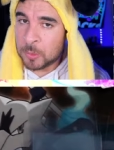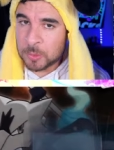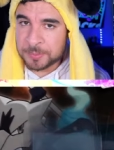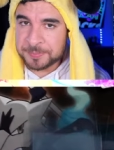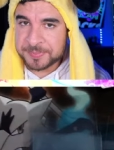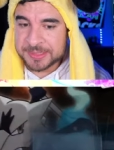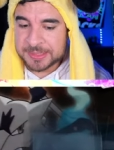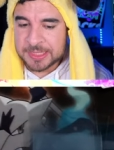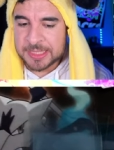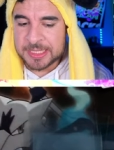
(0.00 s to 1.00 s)
Oh,
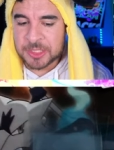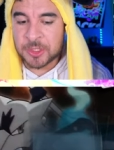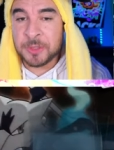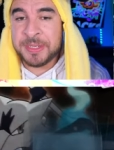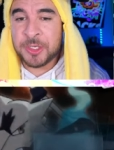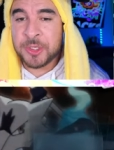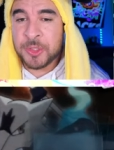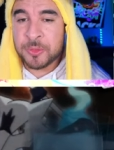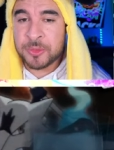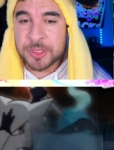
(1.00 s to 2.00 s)
this could be good
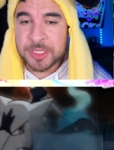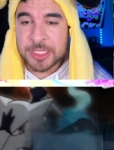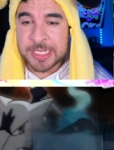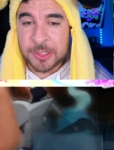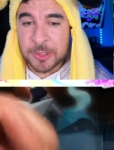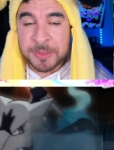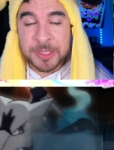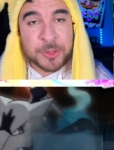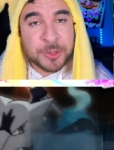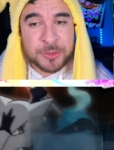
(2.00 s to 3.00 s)
news. Could be
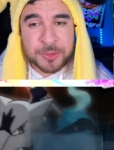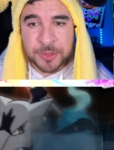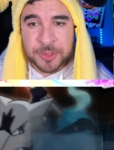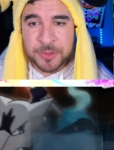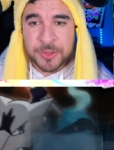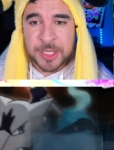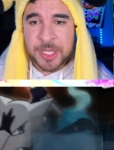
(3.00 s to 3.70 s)
good news for you.